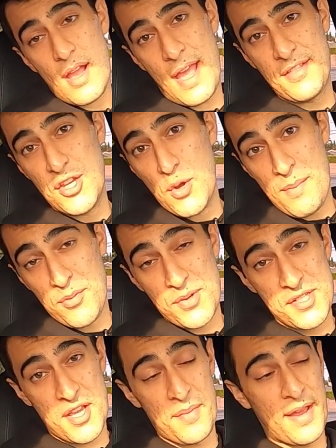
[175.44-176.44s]
And the new M3
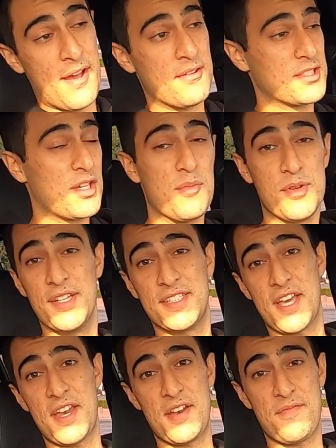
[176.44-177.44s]
is coming out, so I'm really
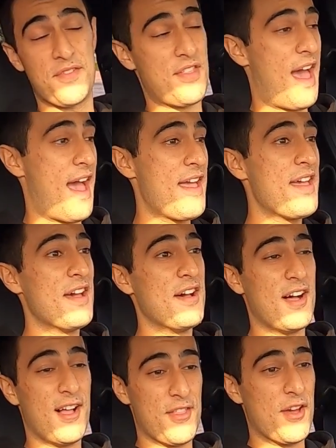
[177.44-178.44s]
excited for that.
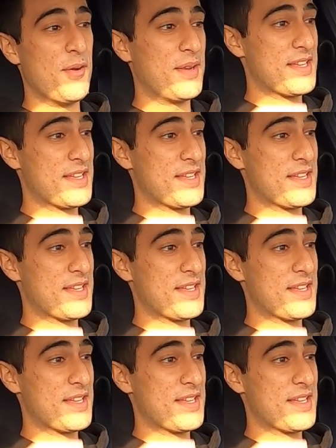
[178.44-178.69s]
Although it